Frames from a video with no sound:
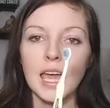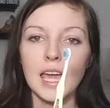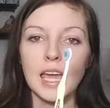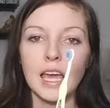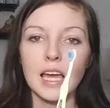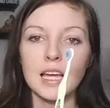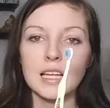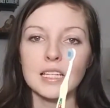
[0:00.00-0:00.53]

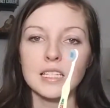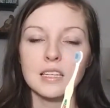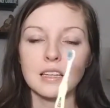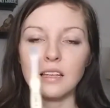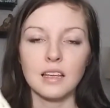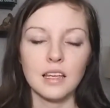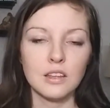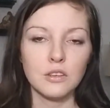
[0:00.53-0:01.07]
And
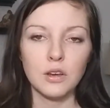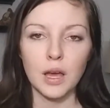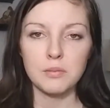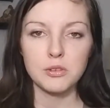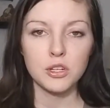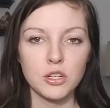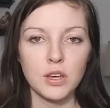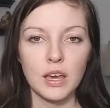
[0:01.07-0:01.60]

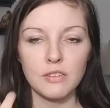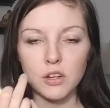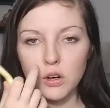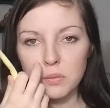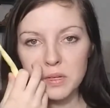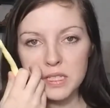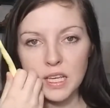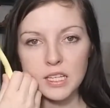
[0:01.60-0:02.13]
I'm you have a
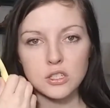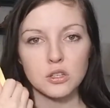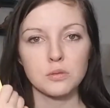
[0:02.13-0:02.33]
normal size